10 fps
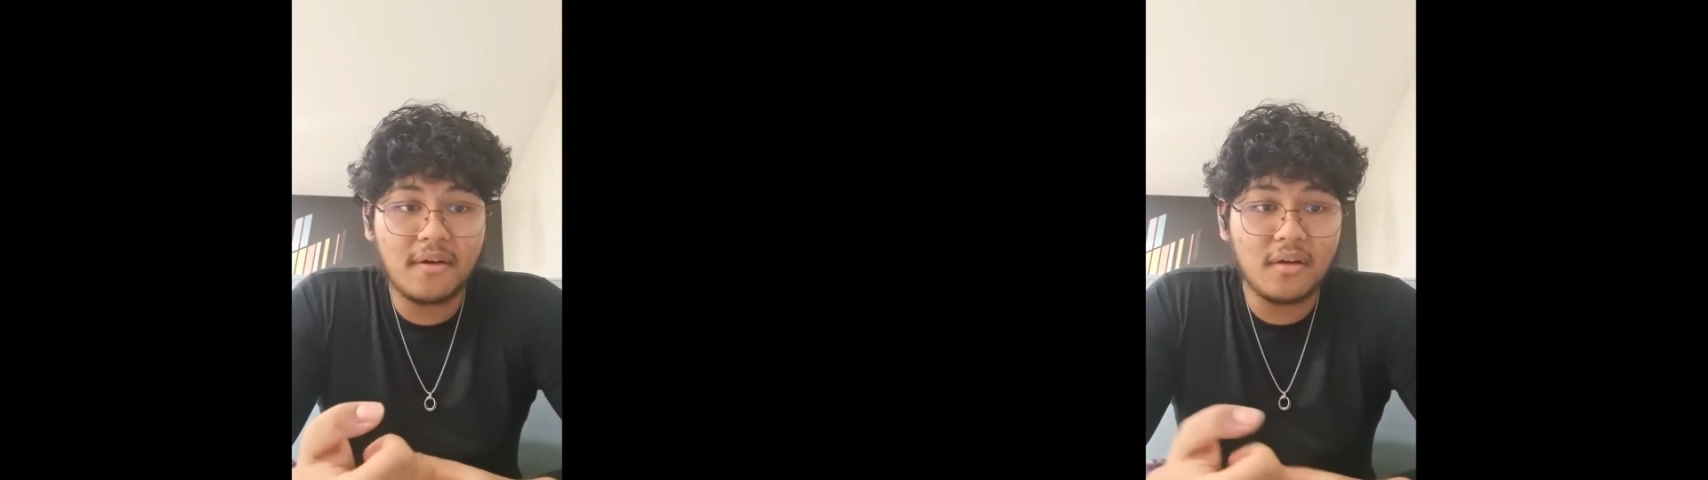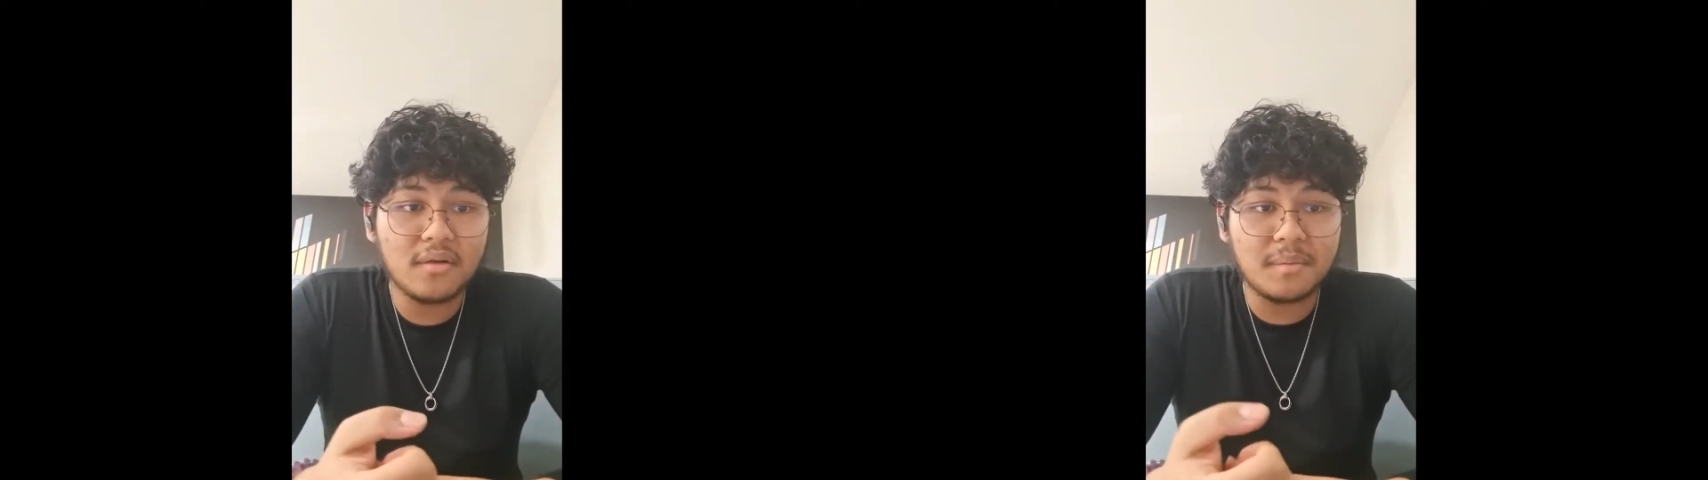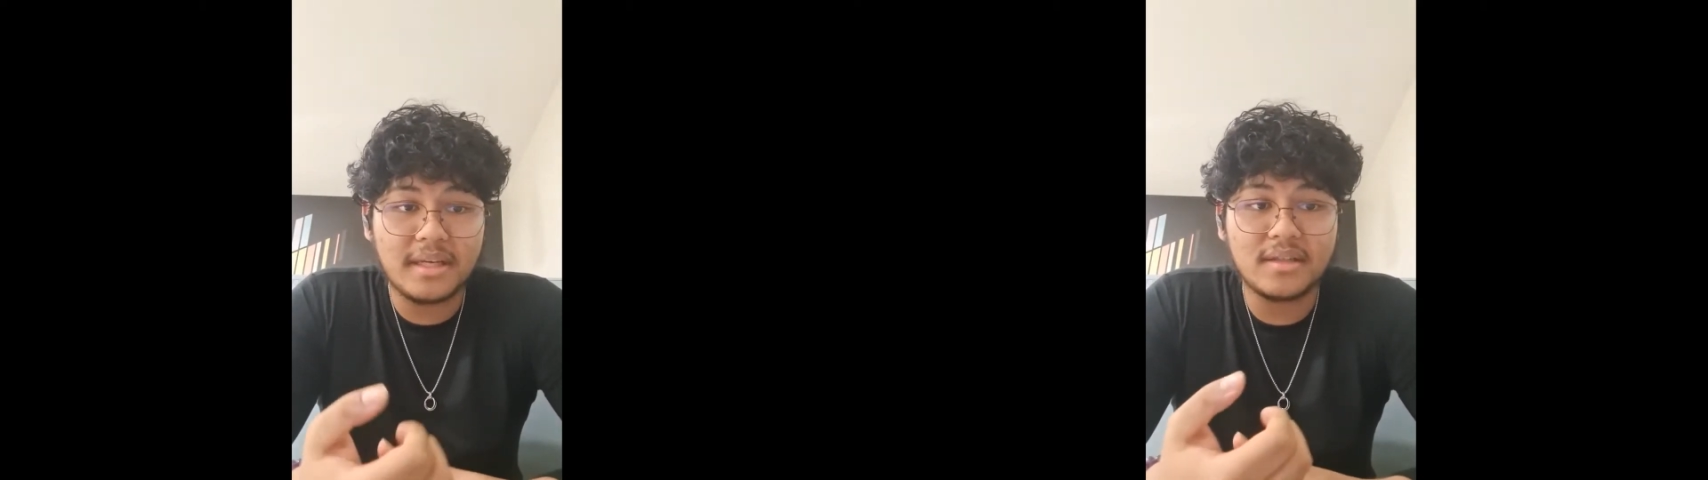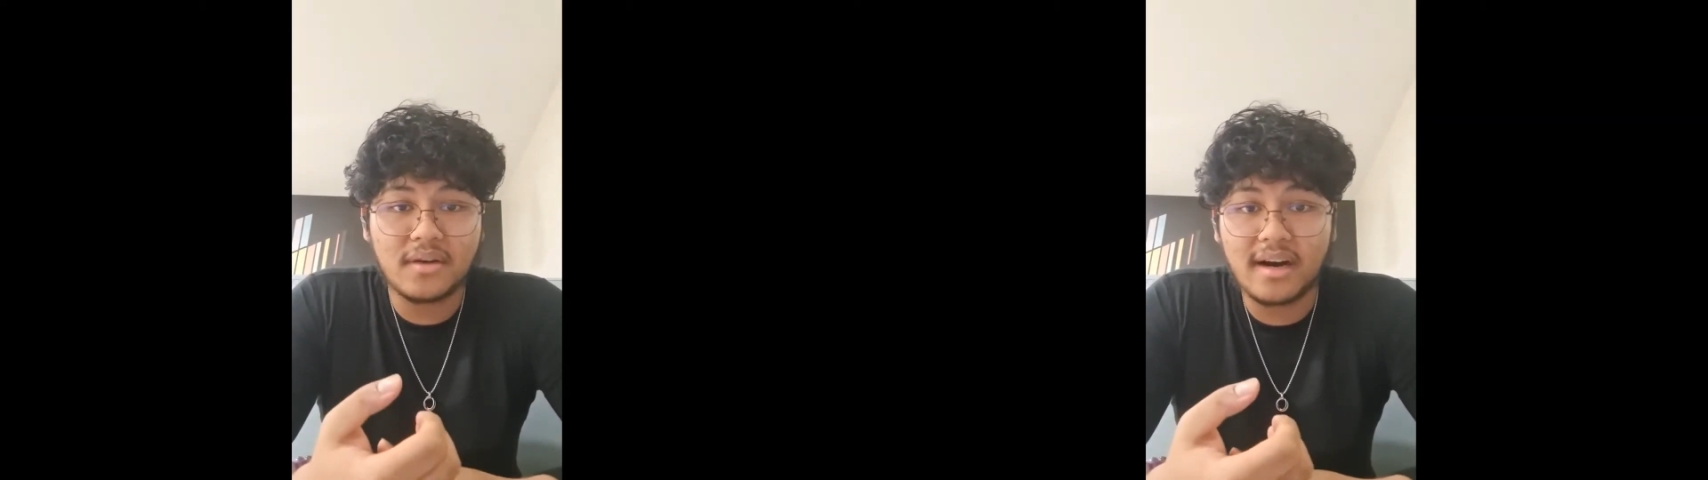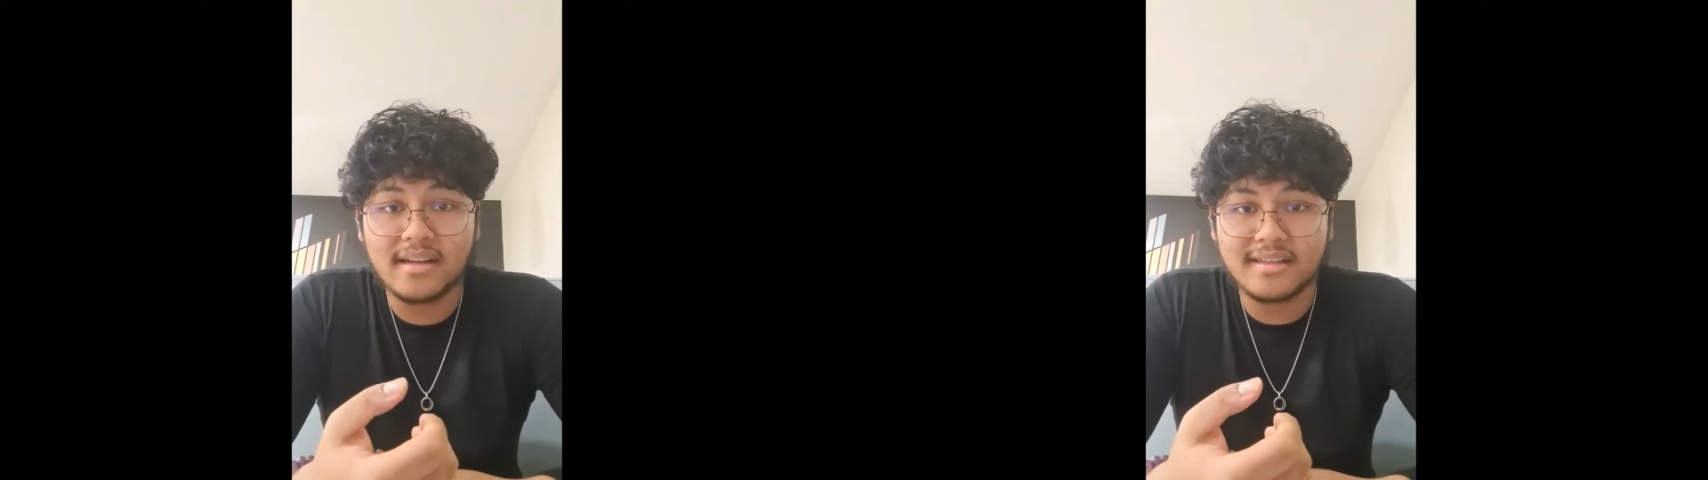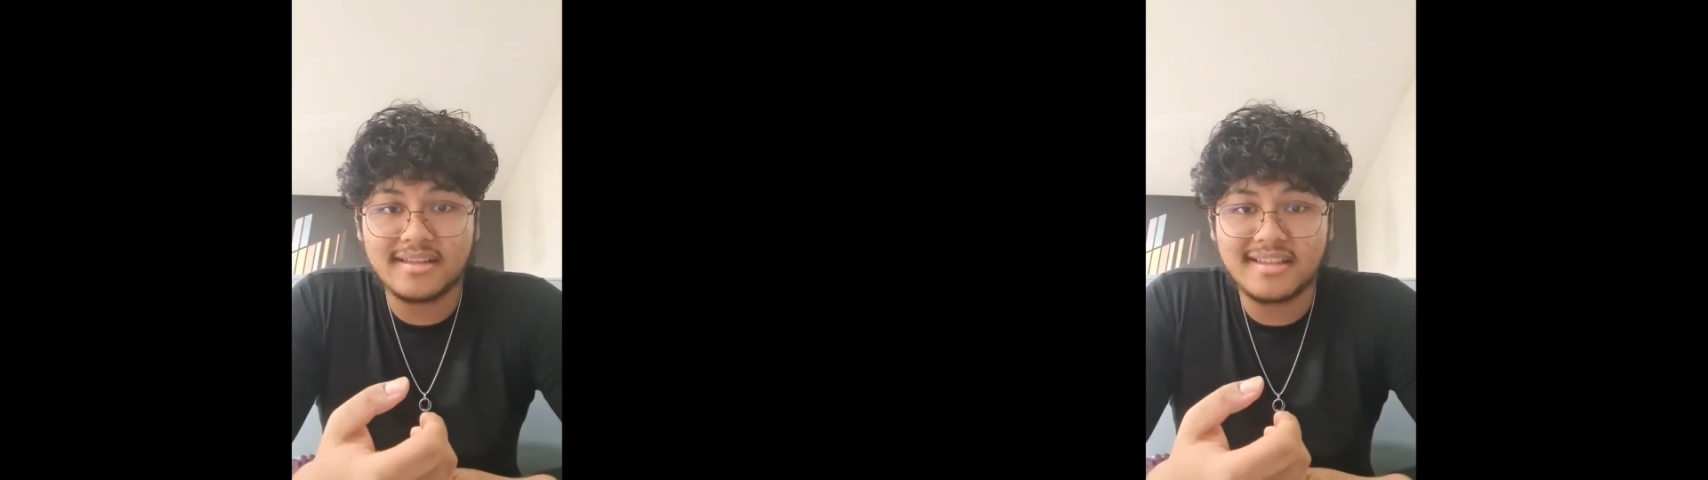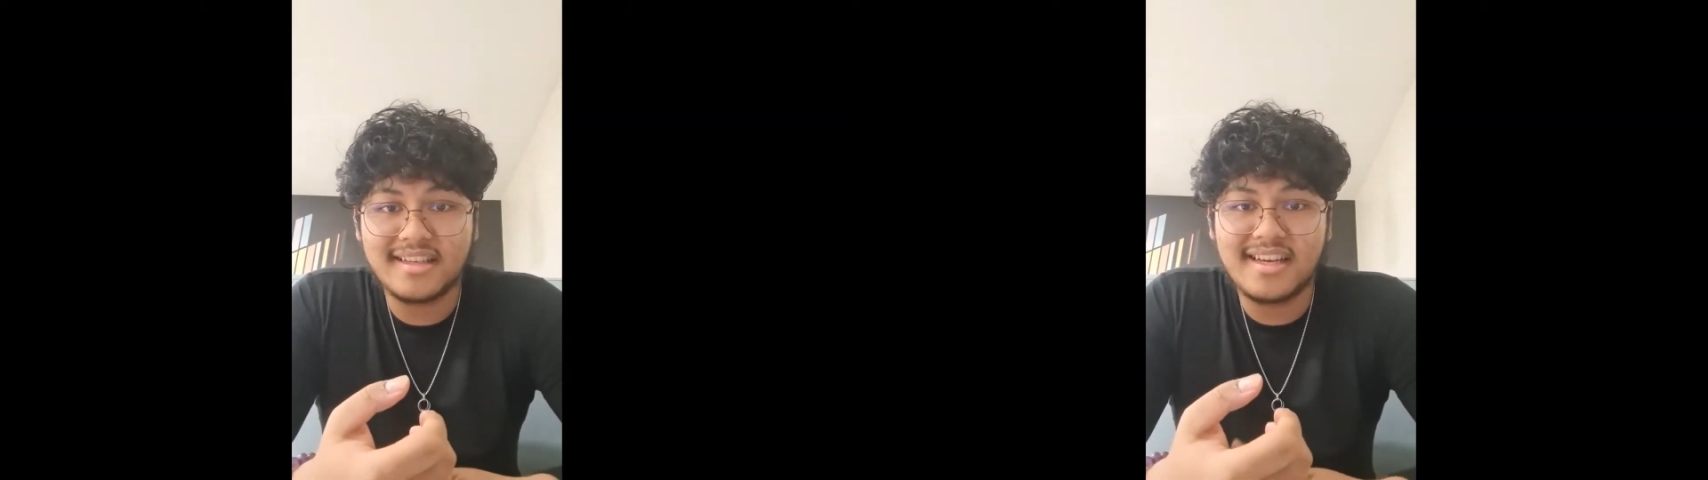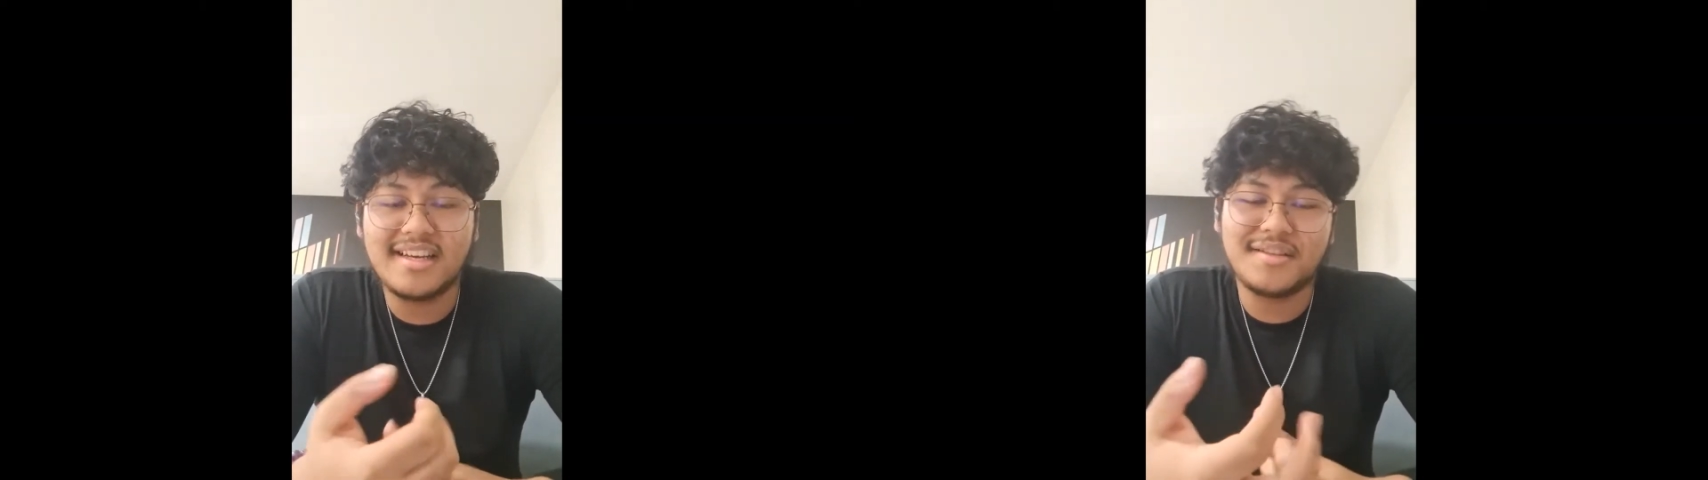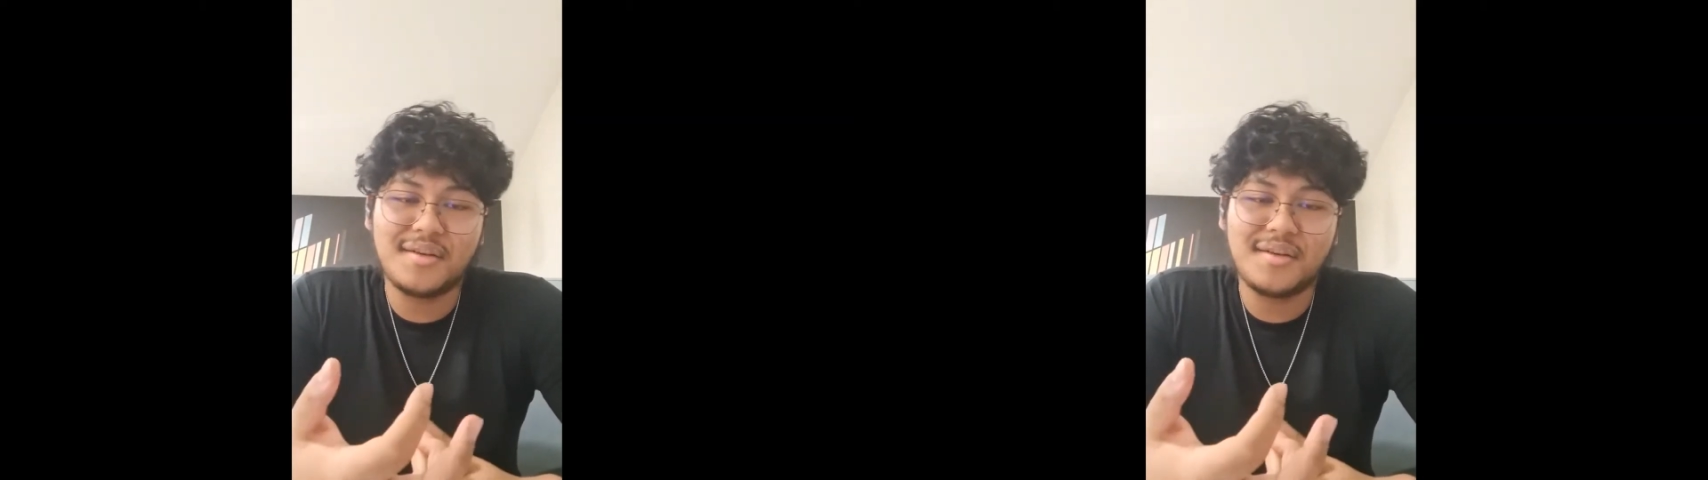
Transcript: followed me to Ireland.